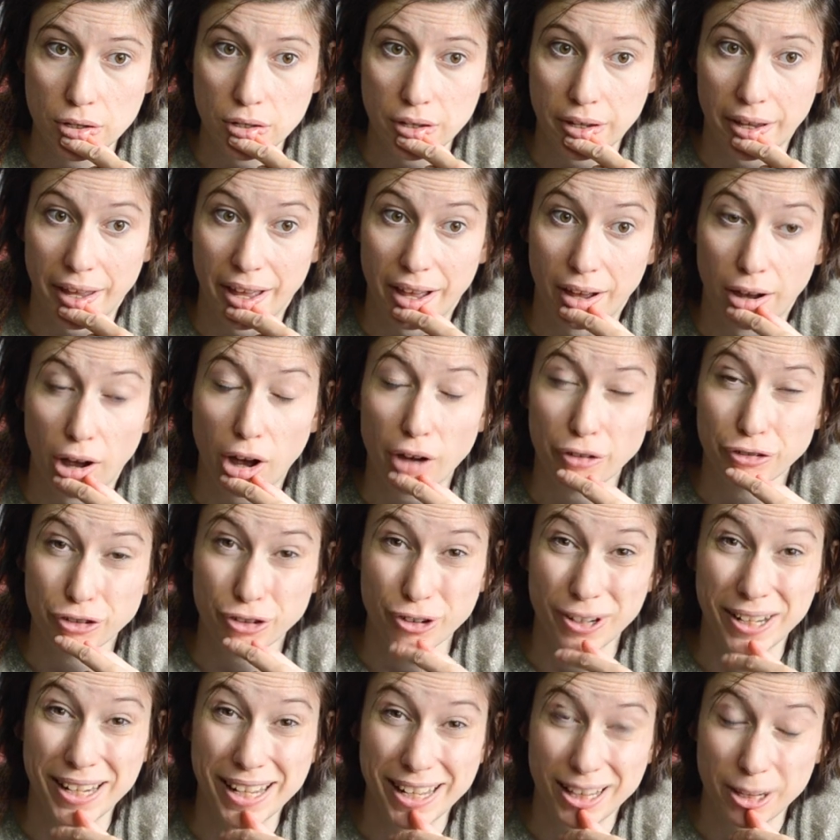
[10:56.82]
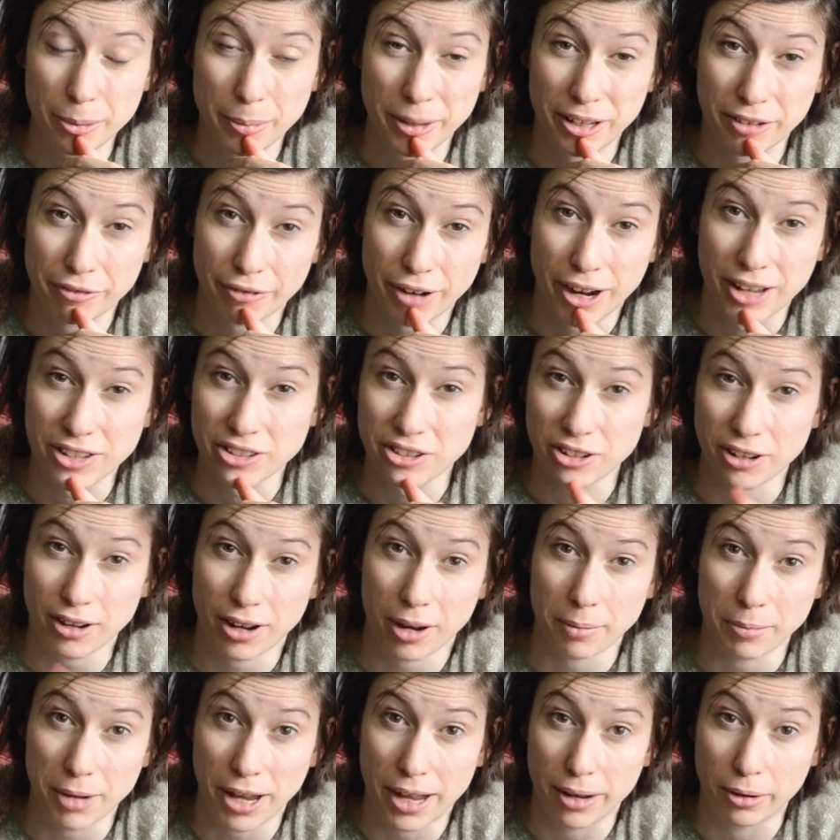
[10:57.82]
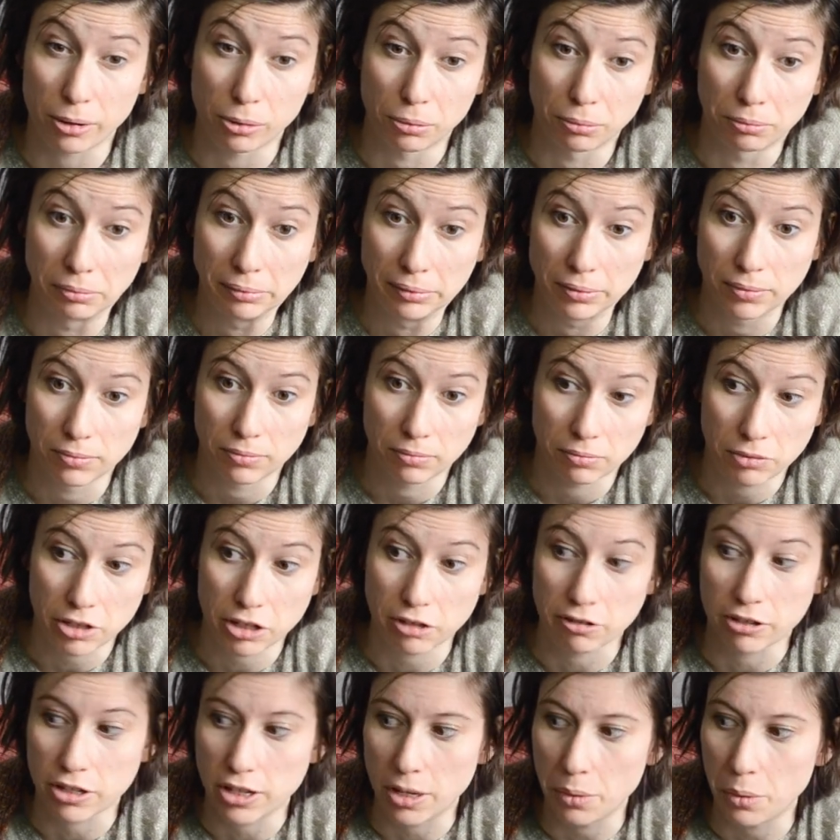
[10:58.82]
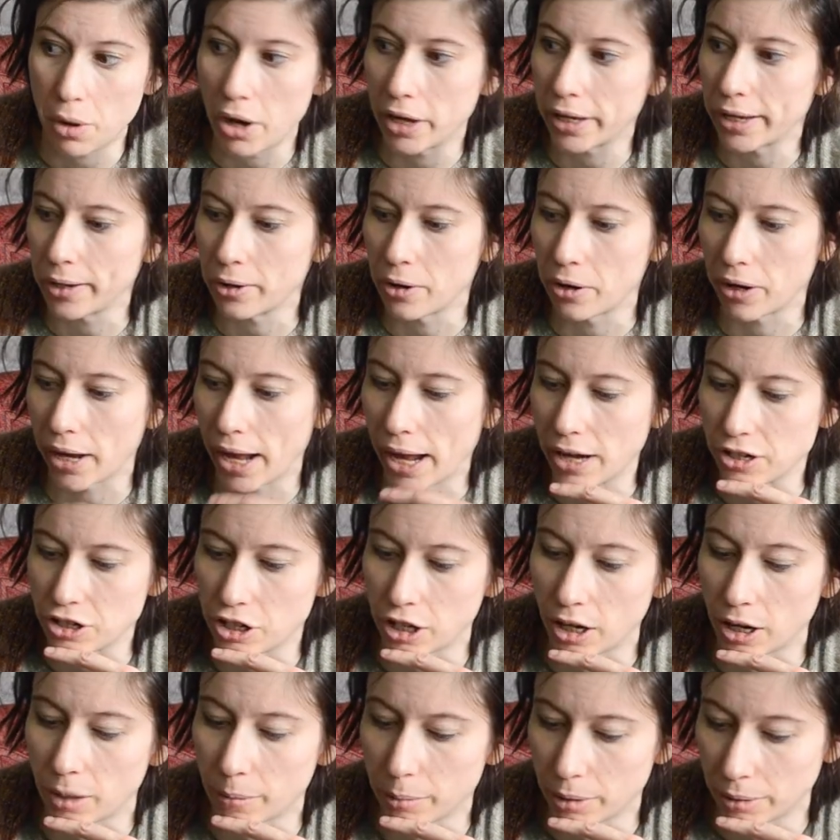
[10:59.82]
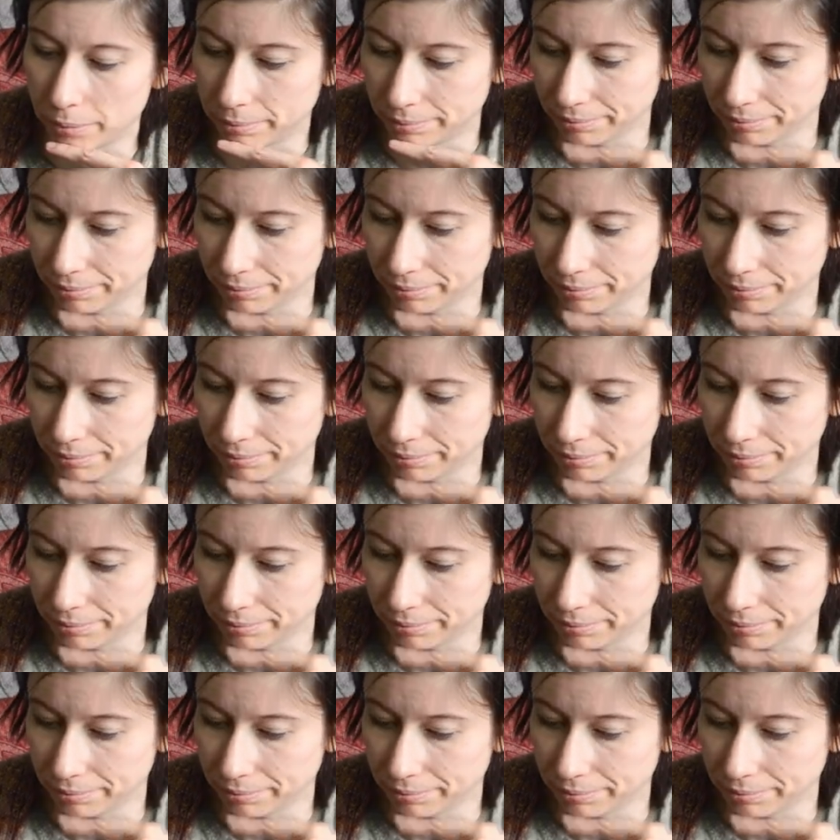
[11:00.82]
yeah, after a little bit of rest, I'm now seriously working on catching up.